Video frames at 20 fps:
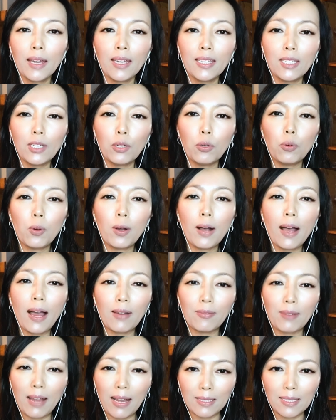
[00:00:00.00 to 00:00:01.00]
You will
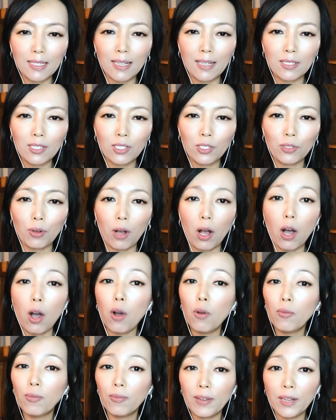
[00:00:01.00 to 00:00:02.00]
have access to
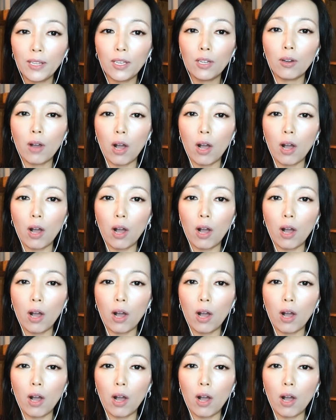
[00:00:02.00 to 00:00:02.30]
all video,